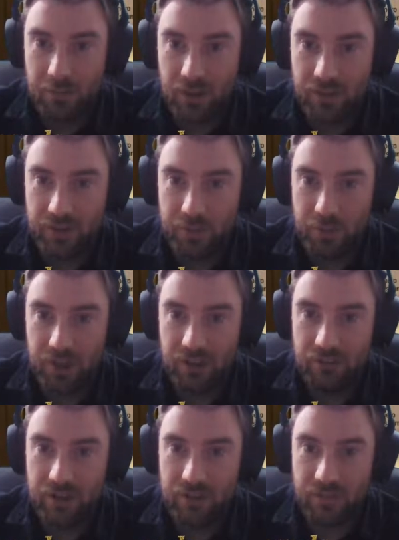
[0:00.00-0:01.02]
But I think we'll
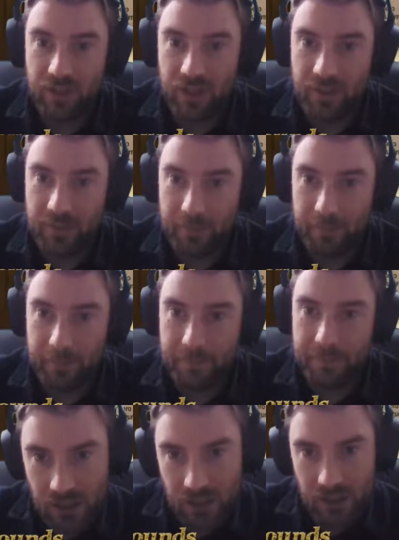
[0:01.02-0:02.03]
get rid of that.
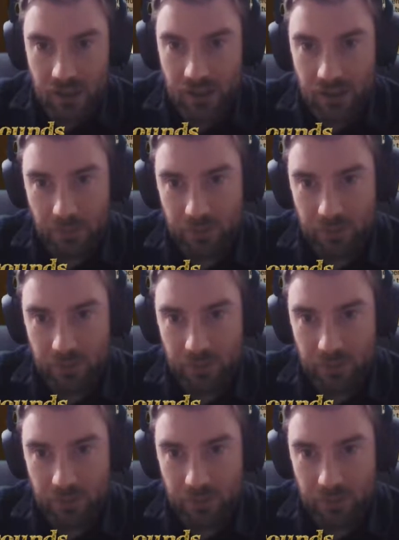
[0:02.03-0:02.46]
I'm